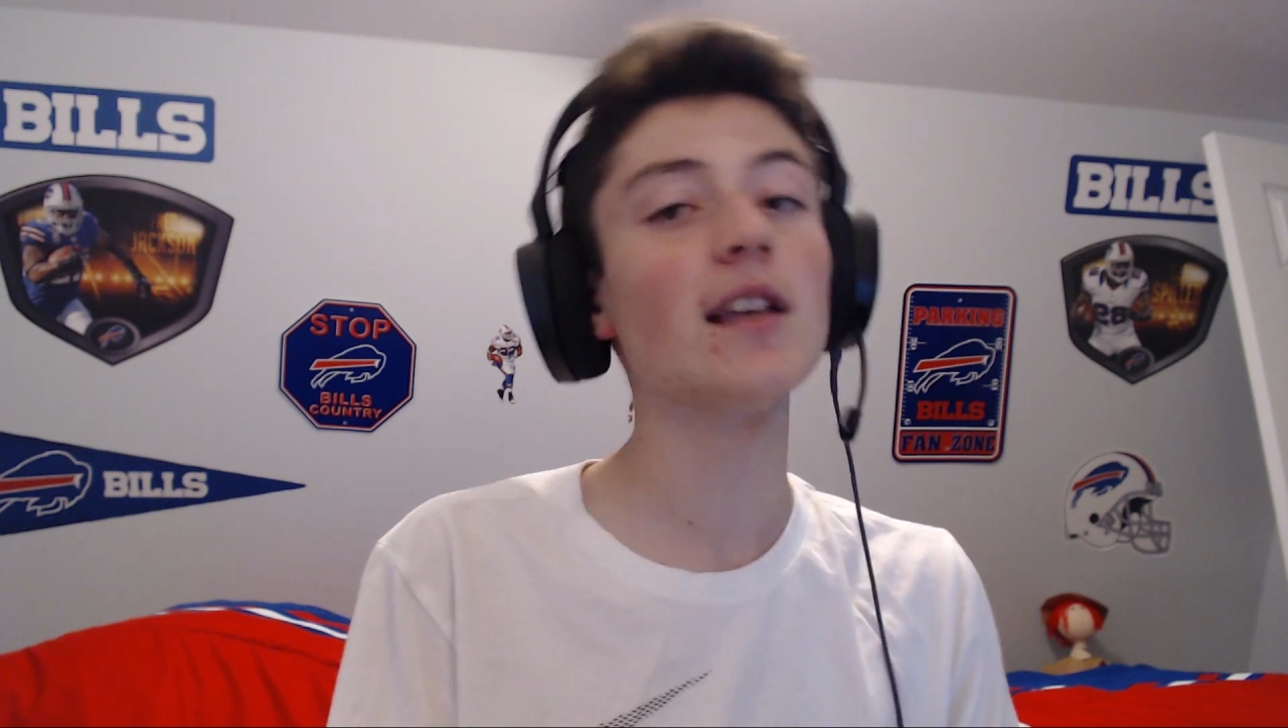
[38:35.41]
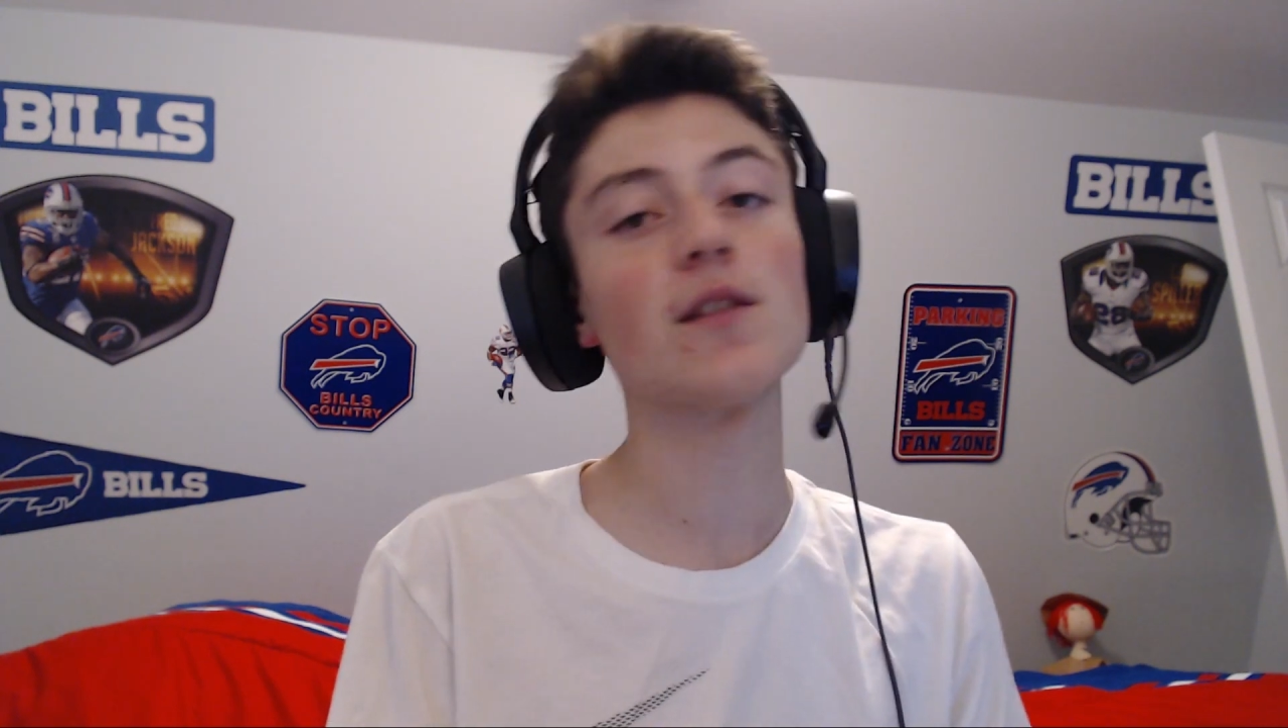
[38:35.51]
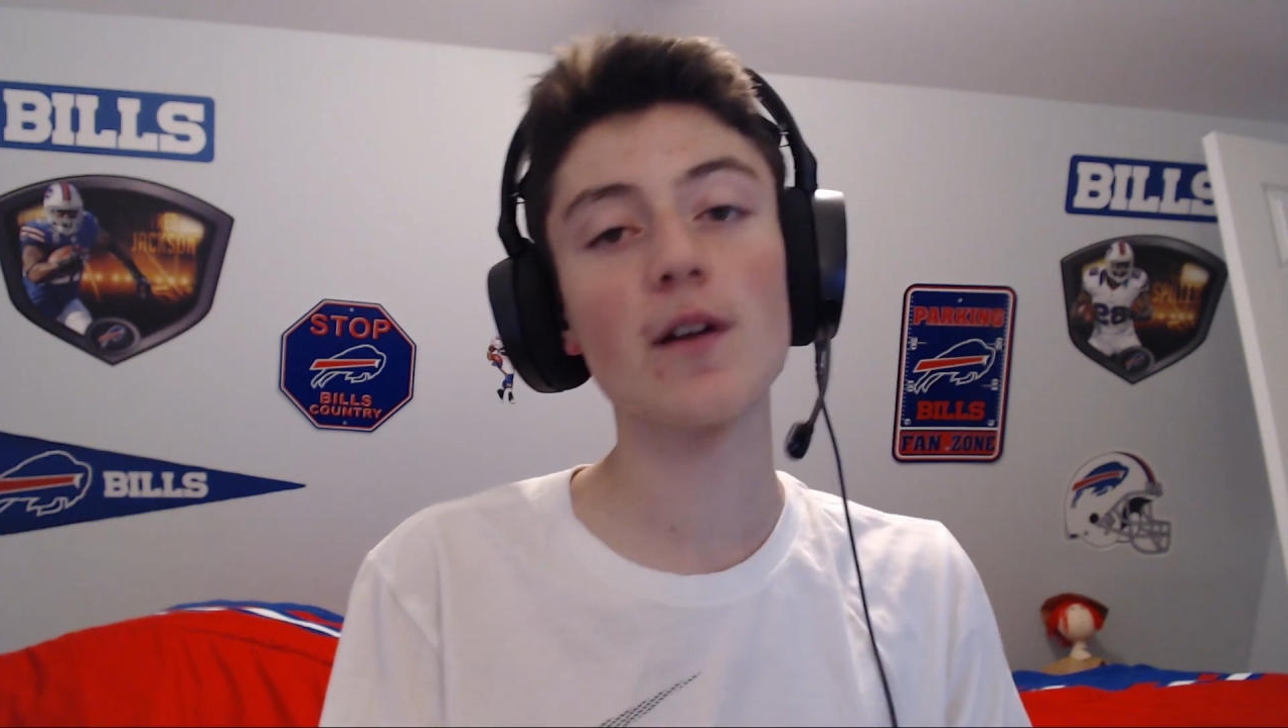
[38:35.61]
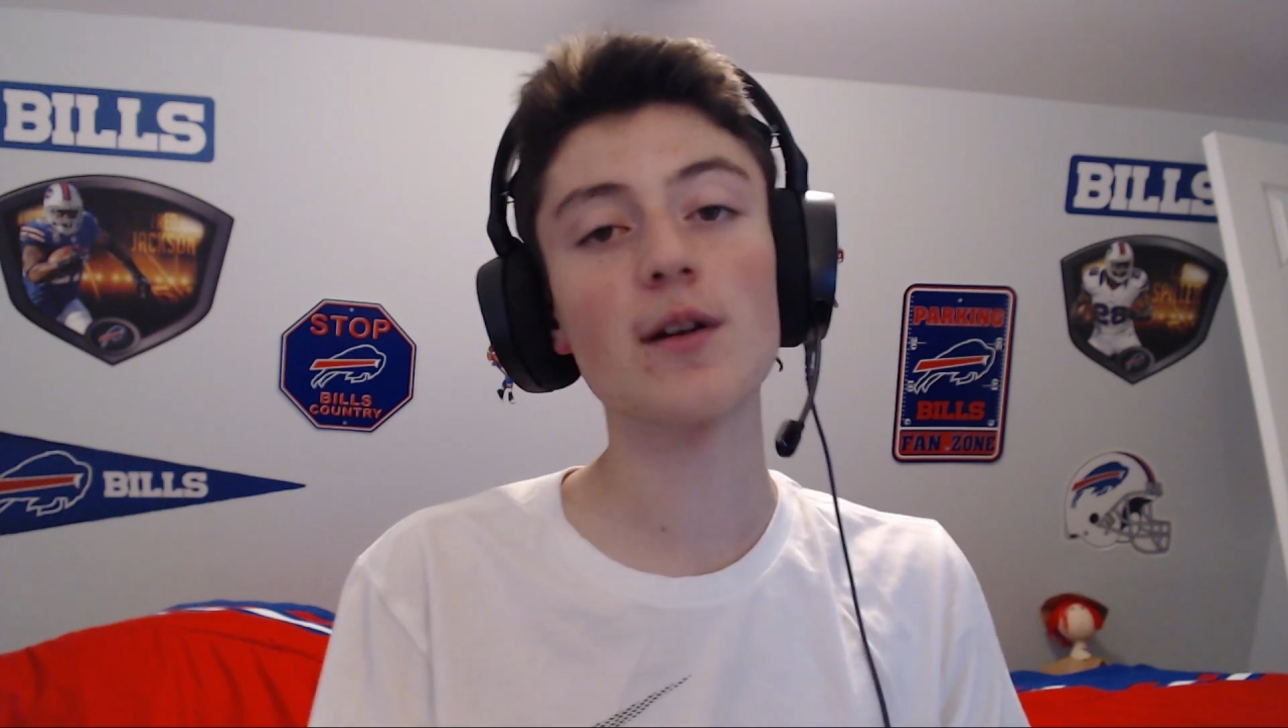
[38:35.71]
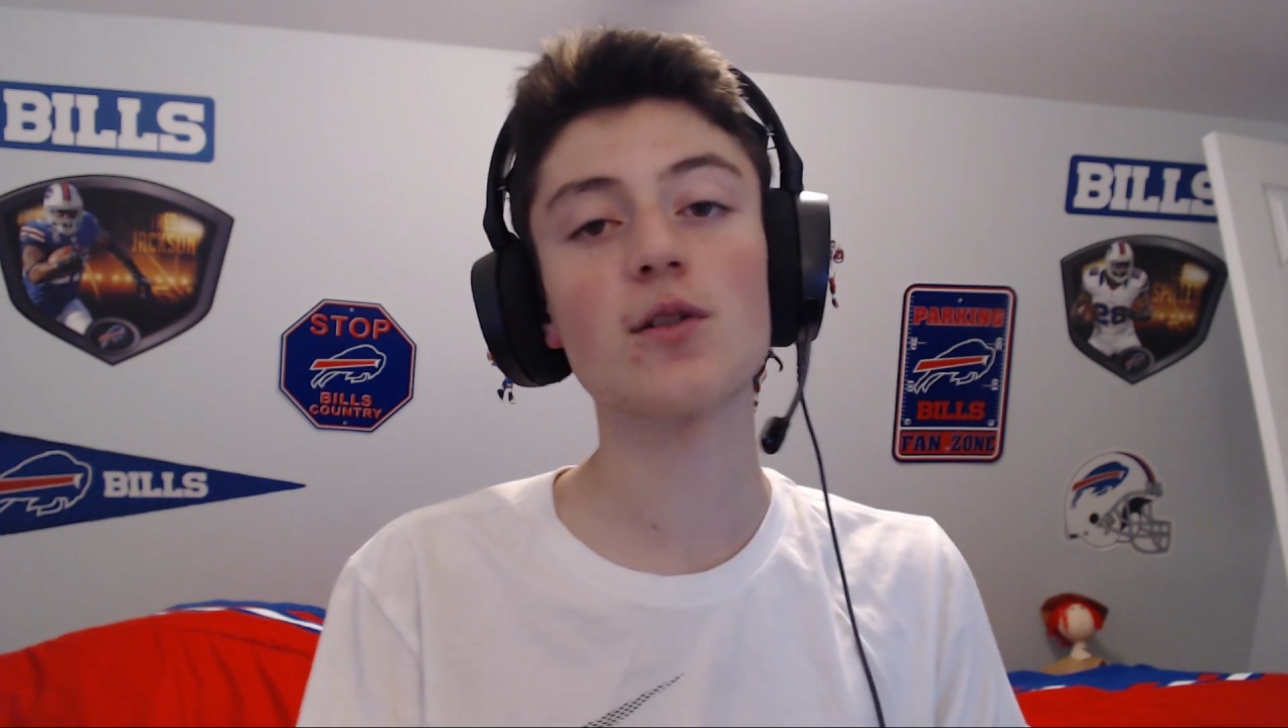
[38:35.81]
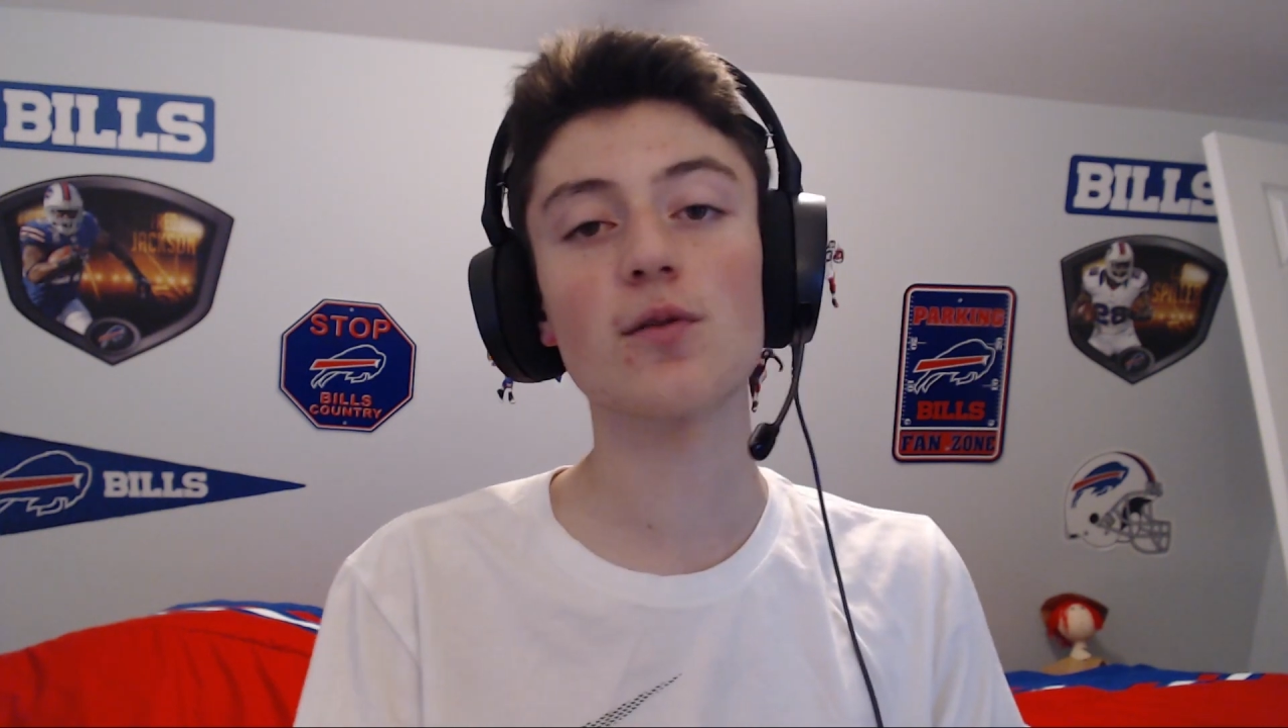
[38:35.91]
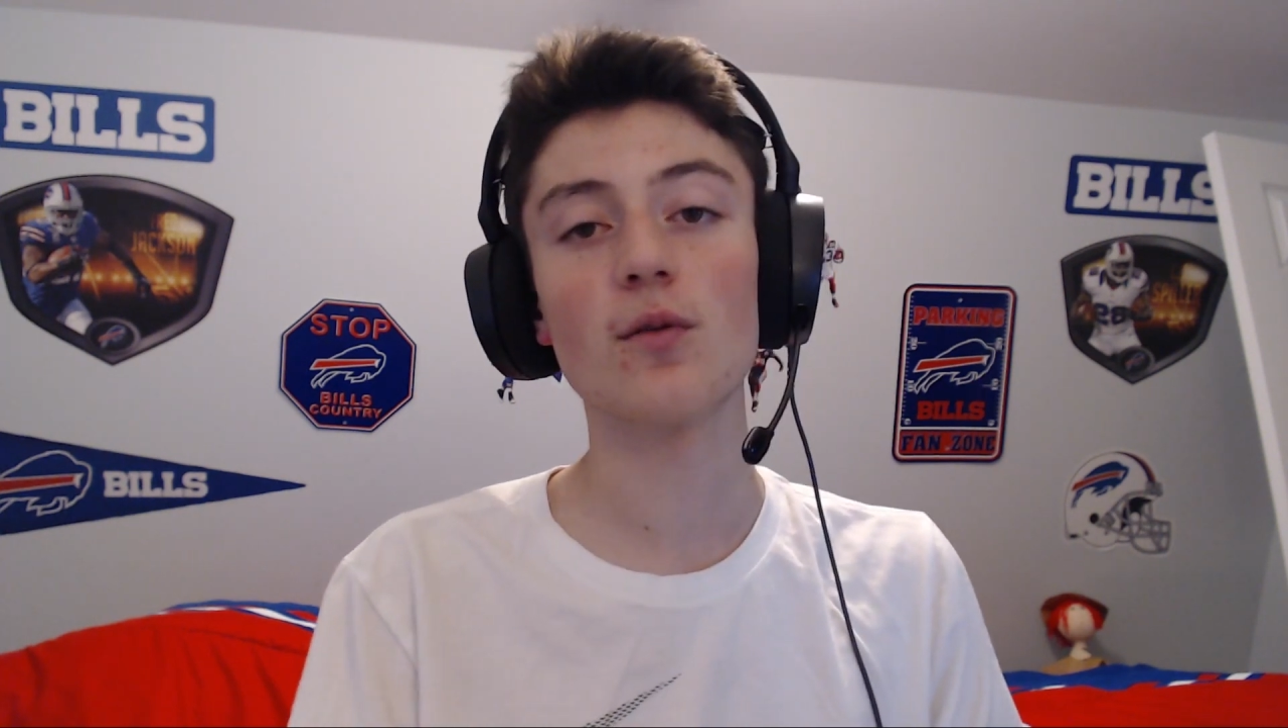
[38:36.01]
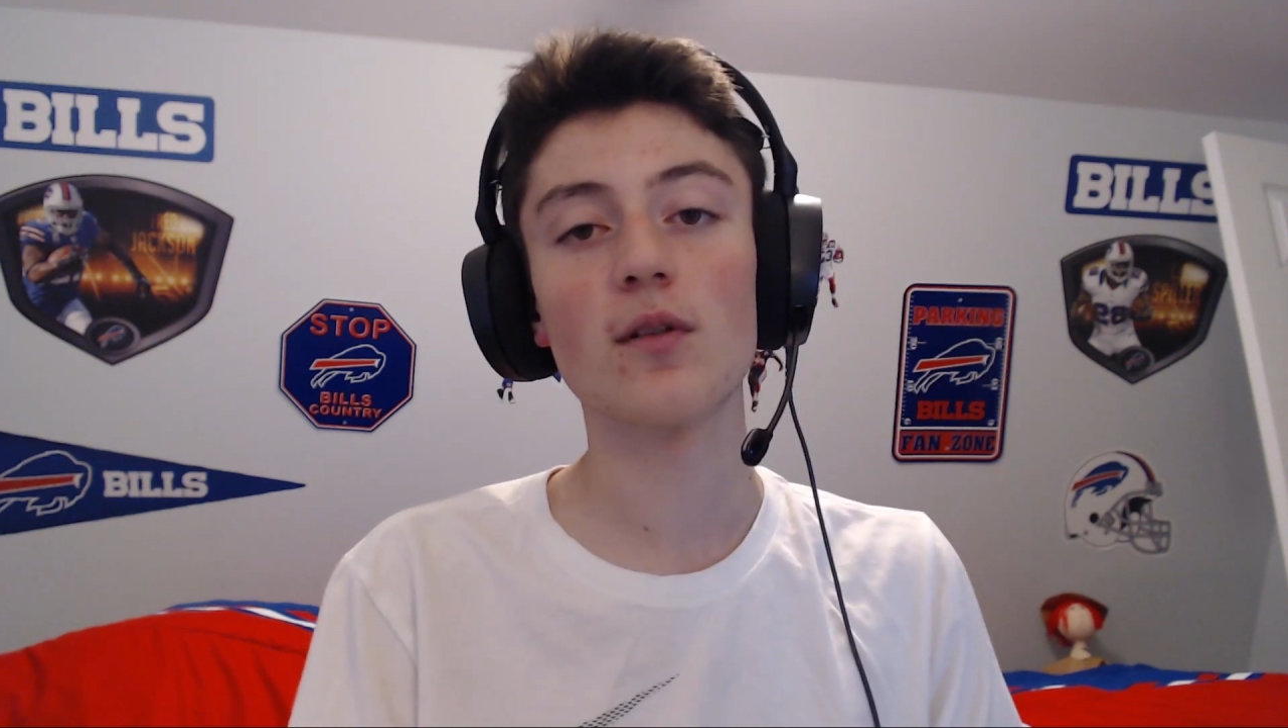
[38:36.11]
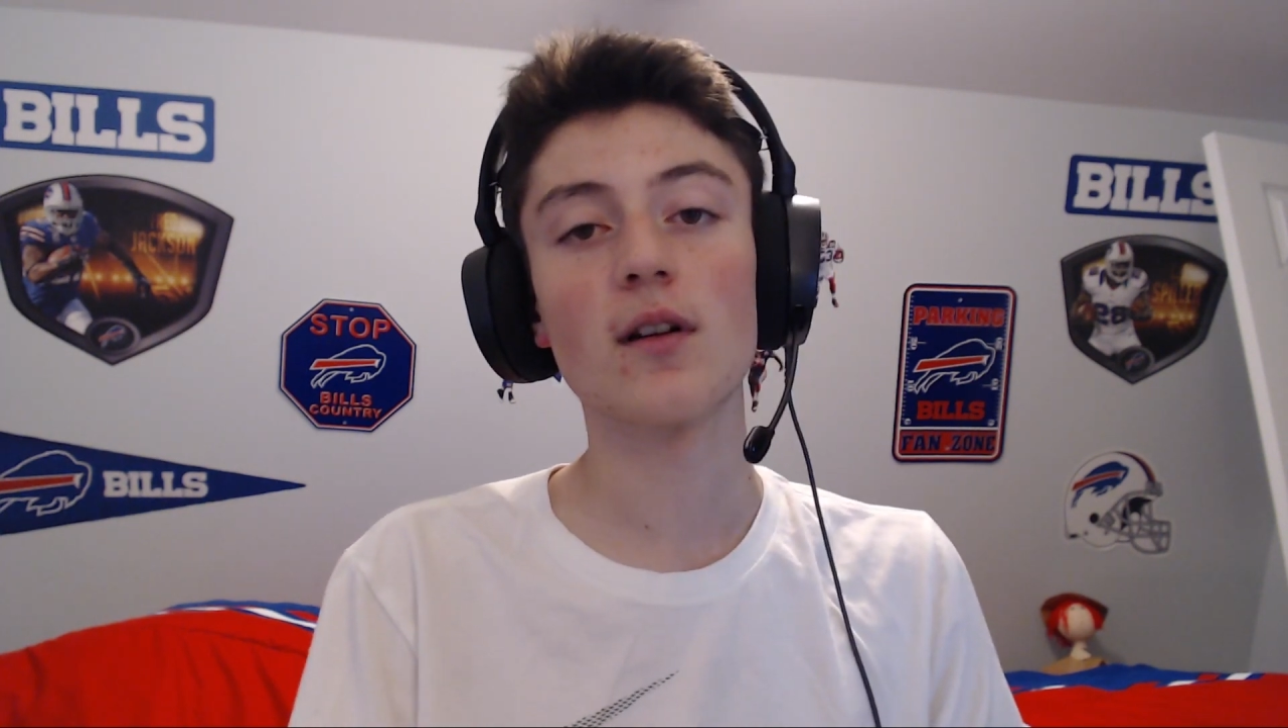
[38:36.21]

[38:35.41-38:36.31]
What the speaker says: is very true.